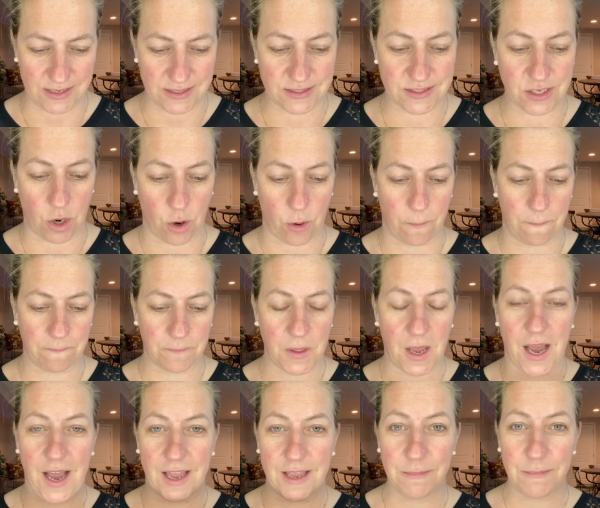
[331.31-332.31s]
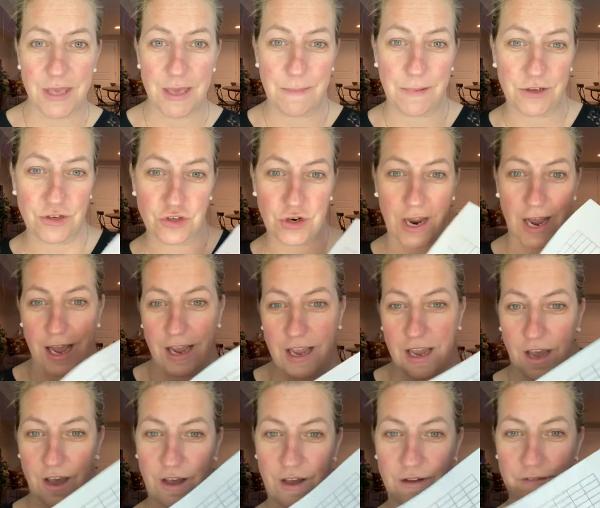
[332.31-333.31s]
So I am keeping track
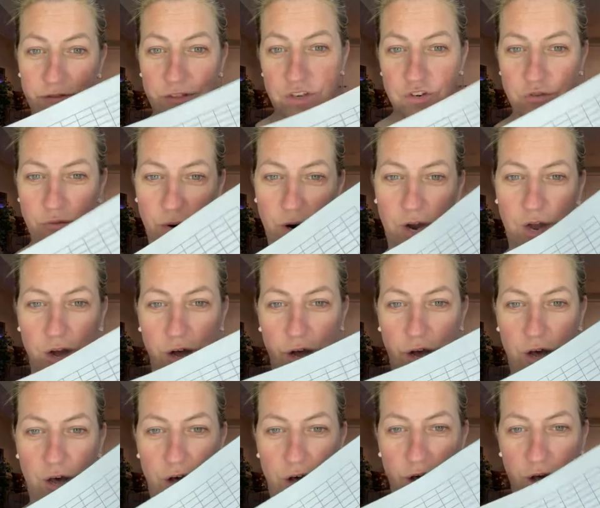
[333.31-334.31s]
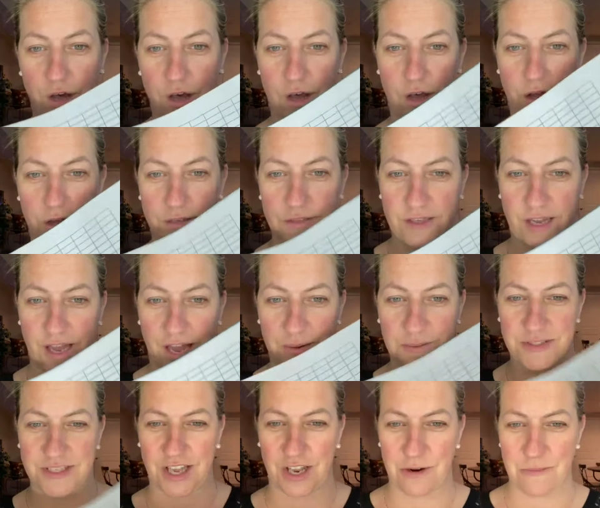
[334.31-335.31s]
of the draws. I
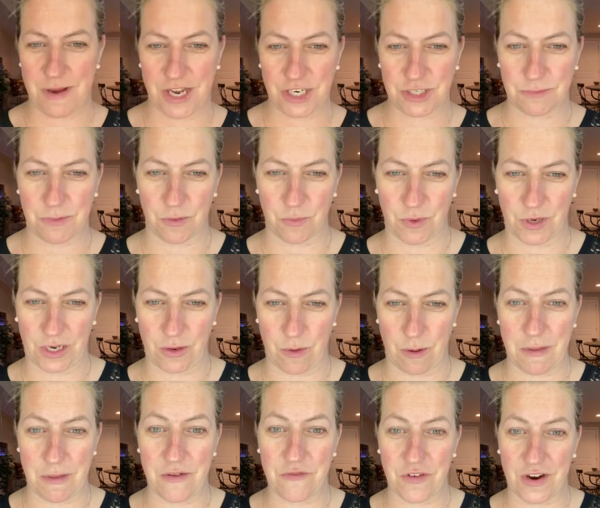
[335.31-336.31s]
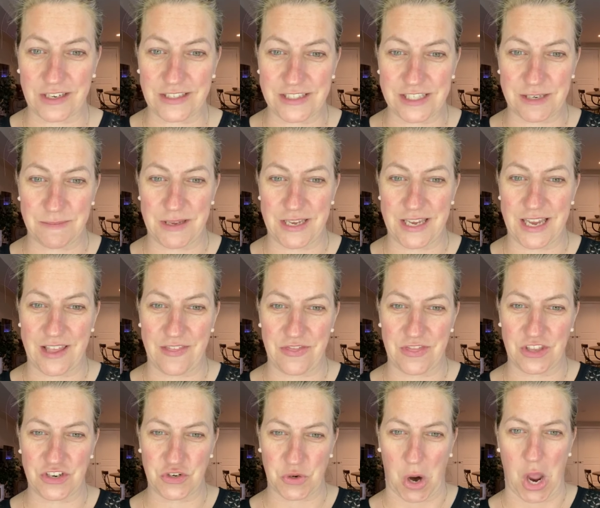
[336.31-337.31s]
was color matched, but really want my friends to be in
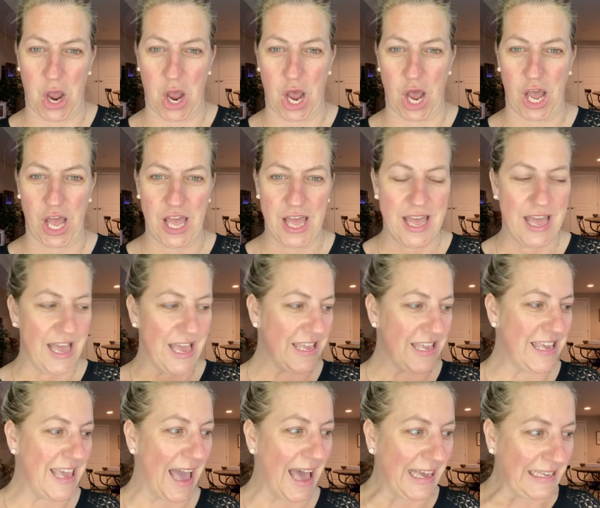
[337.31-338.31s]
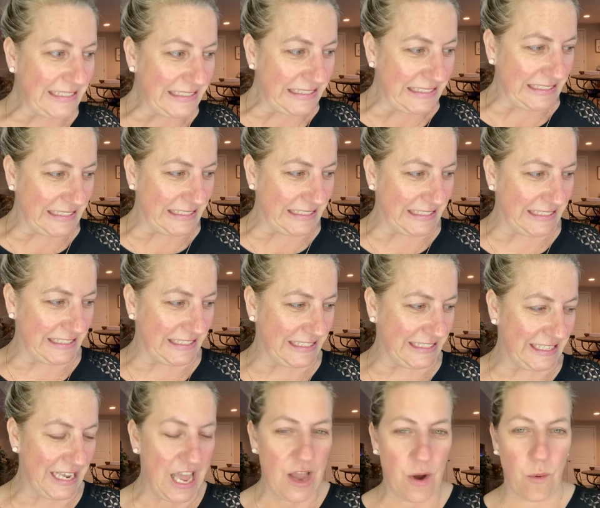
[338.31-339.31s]
the draw. Yes.
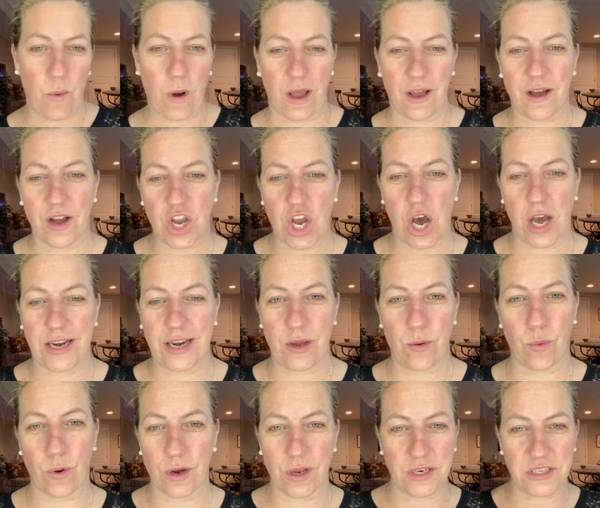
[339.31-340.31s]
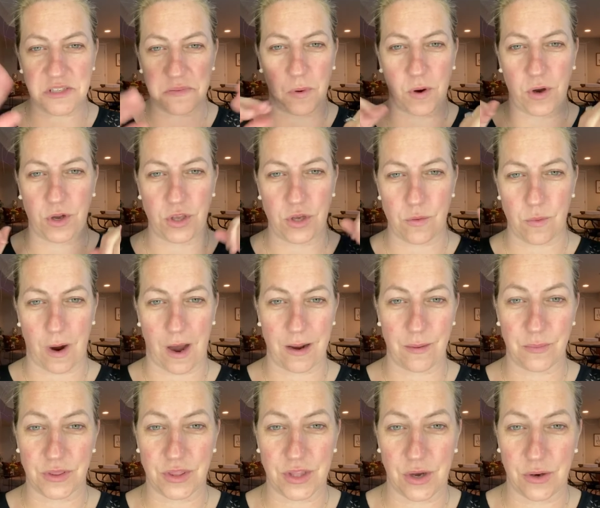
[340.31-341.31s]
Well, Connie, we're gonna spoil you rotten
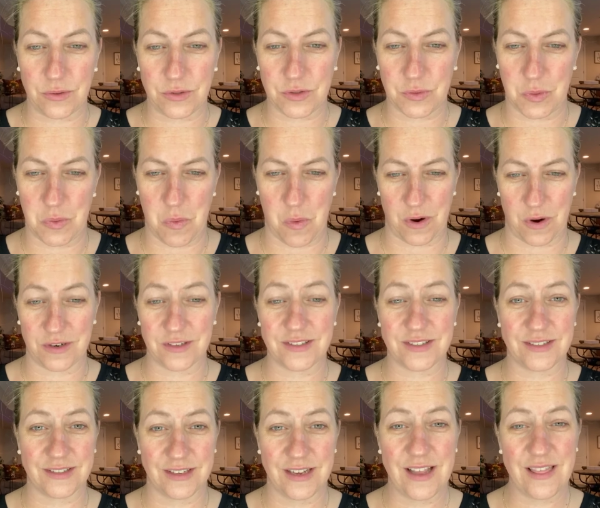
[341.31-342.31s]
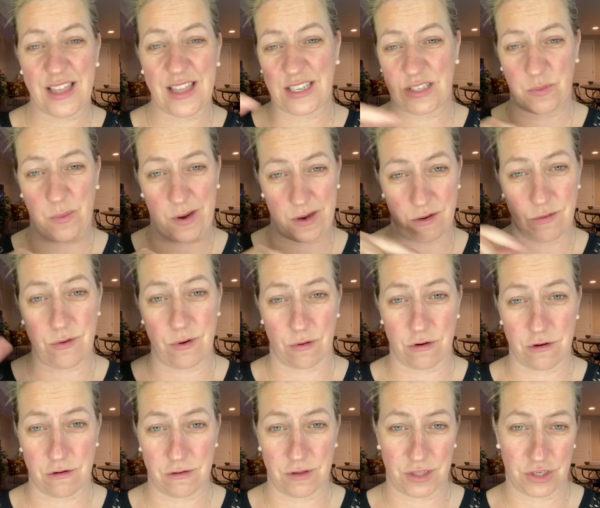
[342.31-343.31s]
with the host rewards. That's why you don't
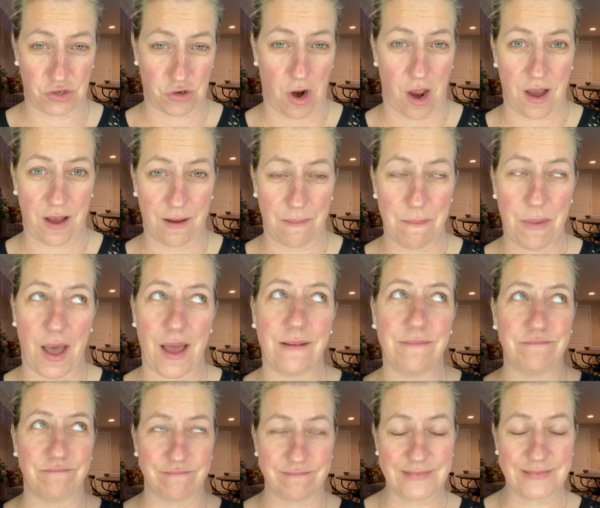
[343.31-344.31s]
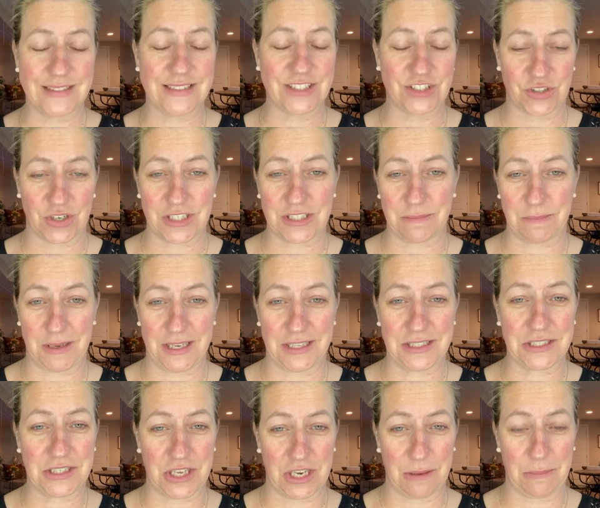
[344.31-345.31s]
go in the draw. But trust me,
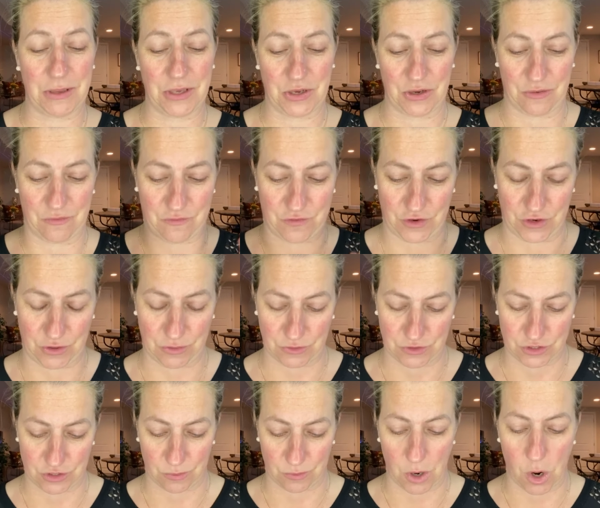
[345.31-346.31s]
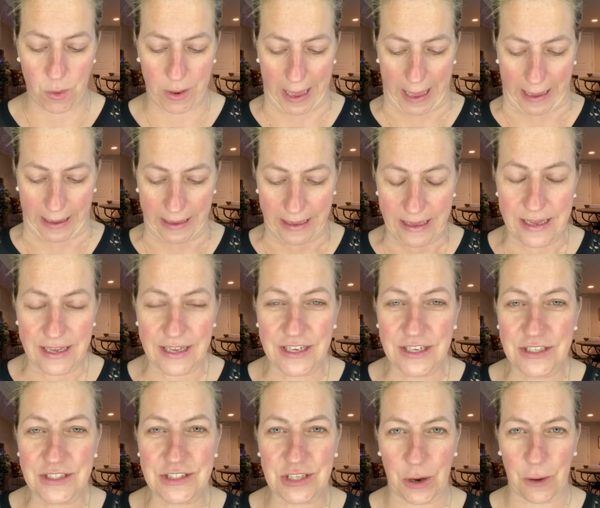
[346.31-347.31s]
it's gonna be good for you too. Okay,
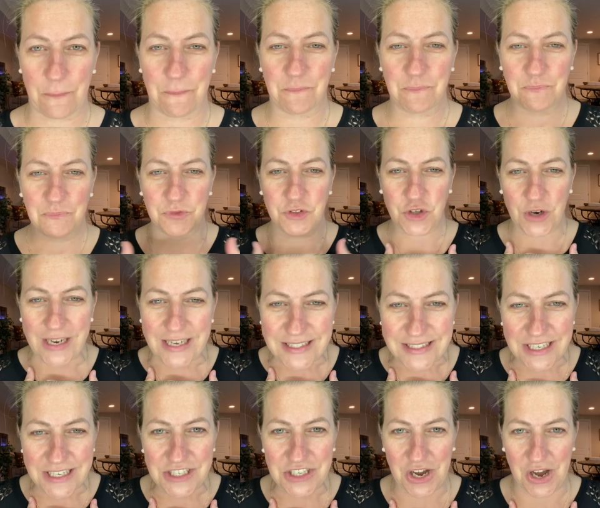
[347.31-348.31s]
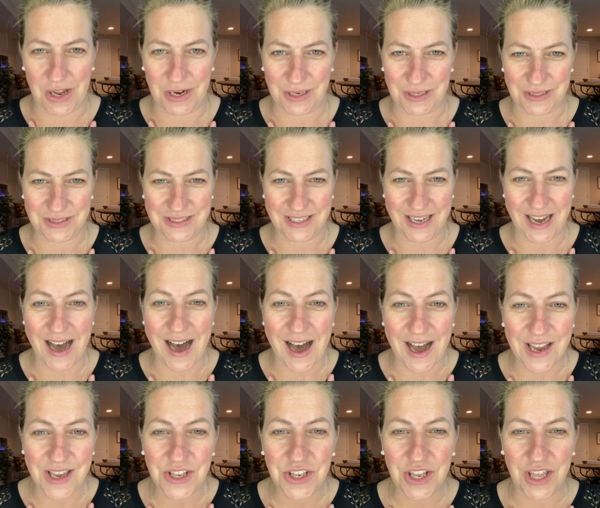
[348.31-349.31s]
so Tracy Donald,
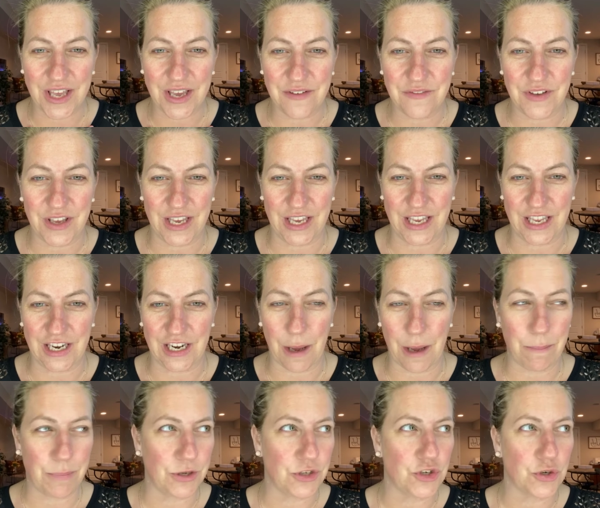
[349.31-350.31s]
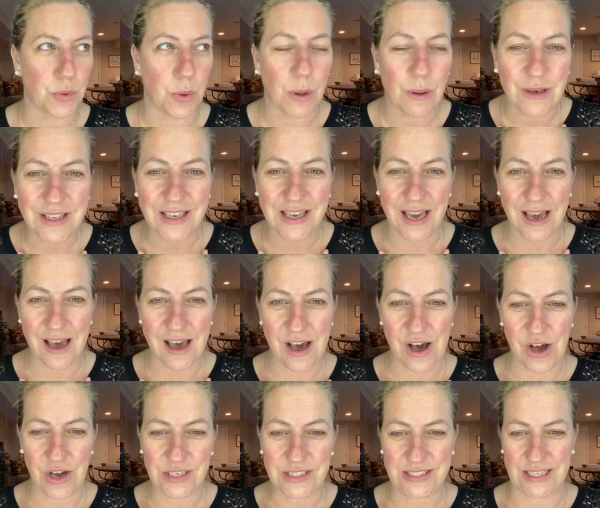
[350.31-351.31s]
I live in Petrolia,
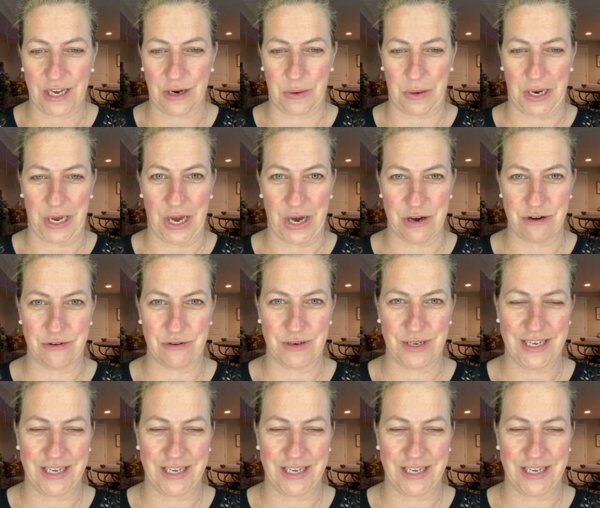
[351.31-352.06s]
Ontario.